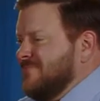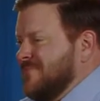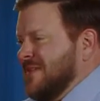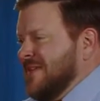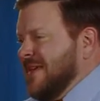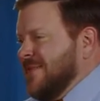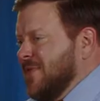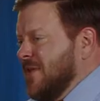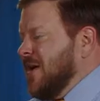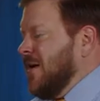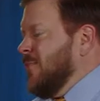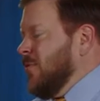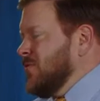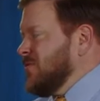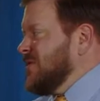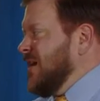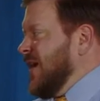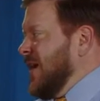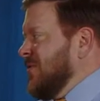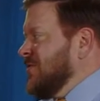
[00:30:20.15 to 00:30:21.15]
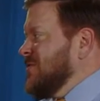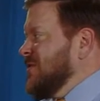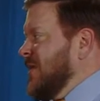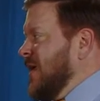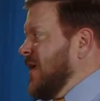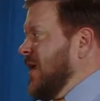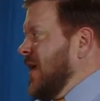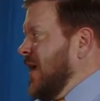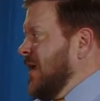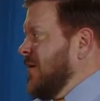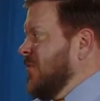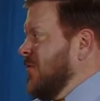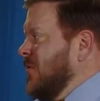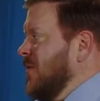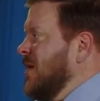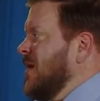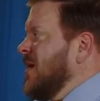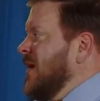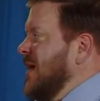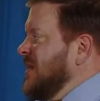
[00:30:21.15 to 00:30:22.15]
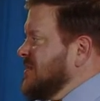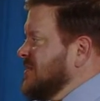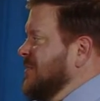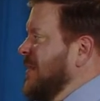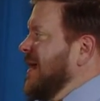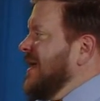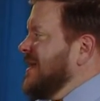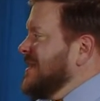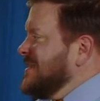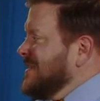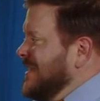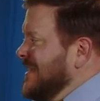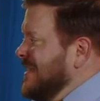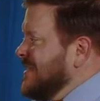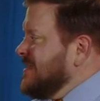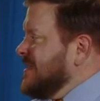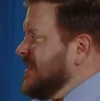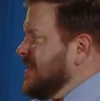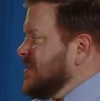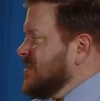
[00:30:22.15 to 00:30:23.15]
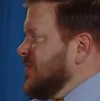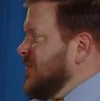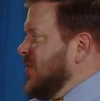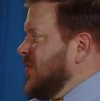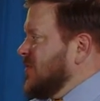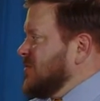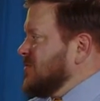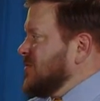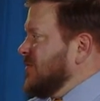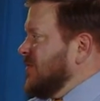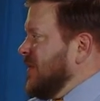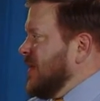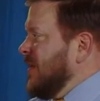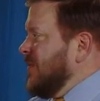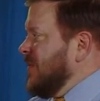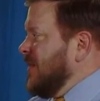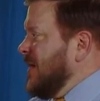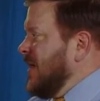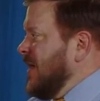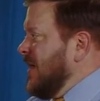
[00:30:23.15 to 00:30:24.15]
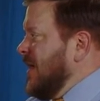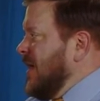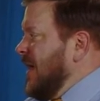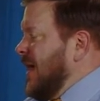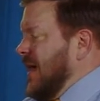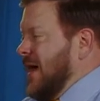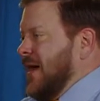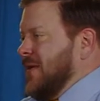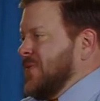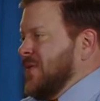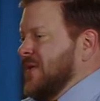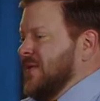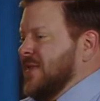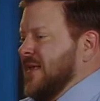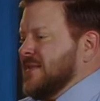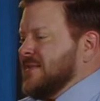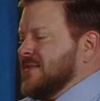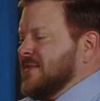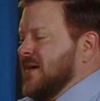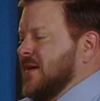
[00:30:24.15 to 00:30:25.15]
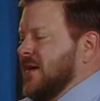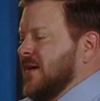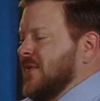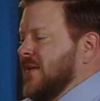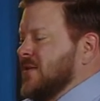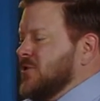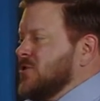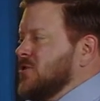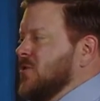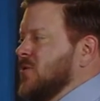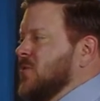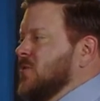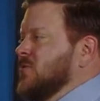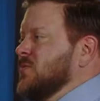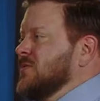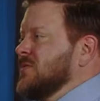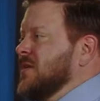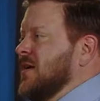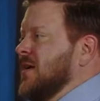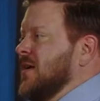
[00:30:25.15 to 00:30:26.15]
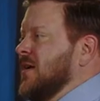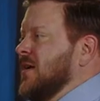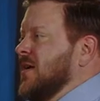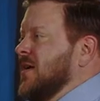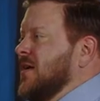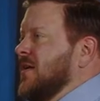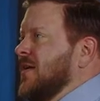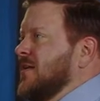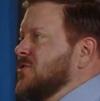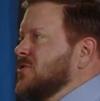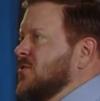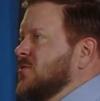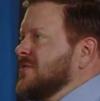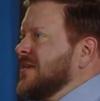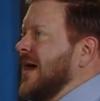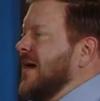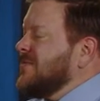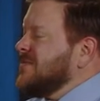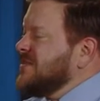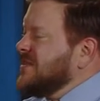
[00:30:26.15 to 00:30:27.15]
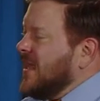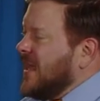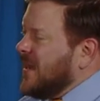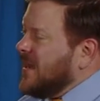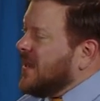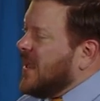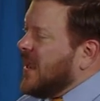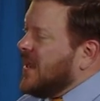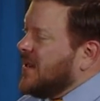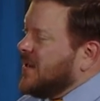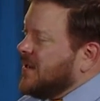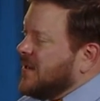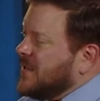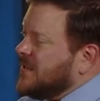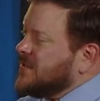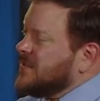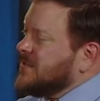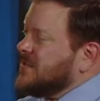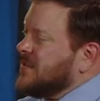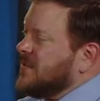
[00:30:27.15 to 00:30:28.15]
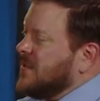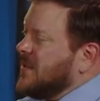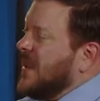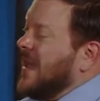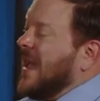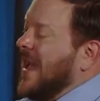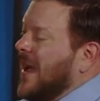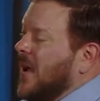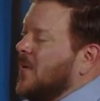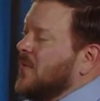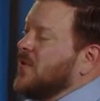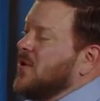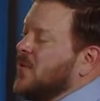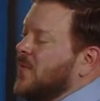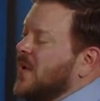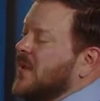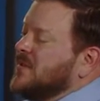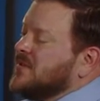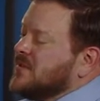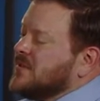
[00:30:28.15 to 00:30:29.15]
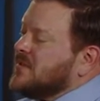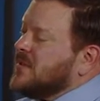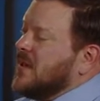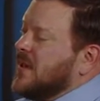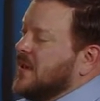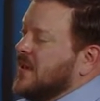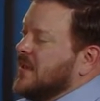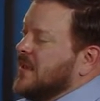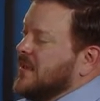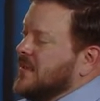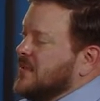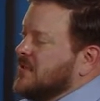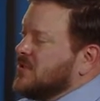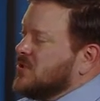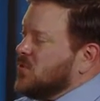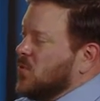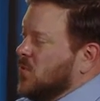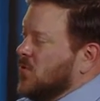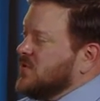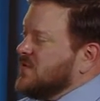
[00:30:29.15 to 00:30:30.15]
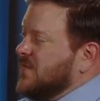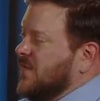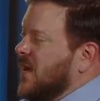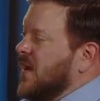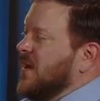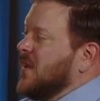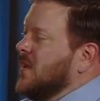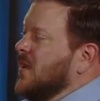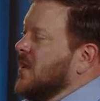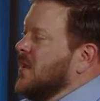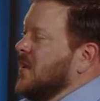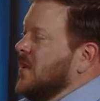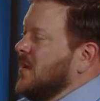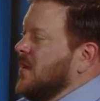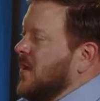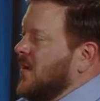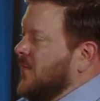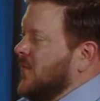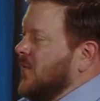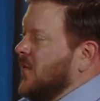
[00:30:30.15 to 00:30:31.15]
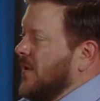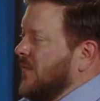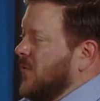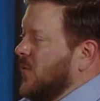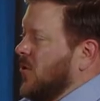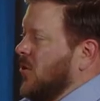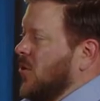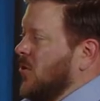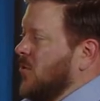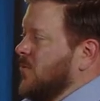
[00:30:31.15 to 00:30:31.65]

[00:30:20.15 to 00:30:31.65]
give the utmost care to that animal and to make it as easy as a foster family. I think that shows how dedicated it is, how the Humane Society is towards finding a forever home.